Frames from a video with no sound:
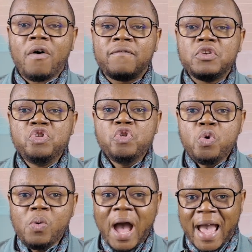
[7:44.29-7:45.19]
of
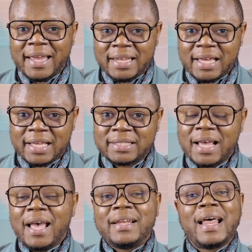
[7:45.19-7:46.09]
new ideas
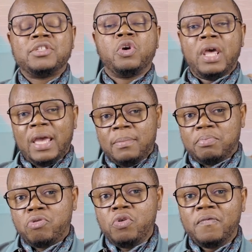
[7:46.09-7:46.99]
that's going to
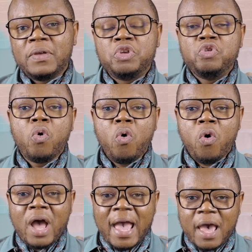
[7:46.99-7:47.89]
improve your
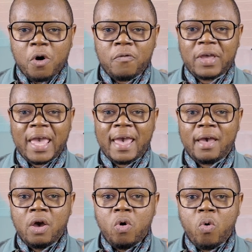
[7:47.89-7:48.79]
healthcare
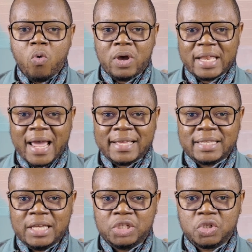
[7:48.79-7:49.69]

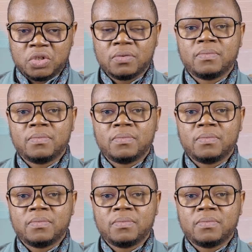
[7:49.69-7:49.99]
organization.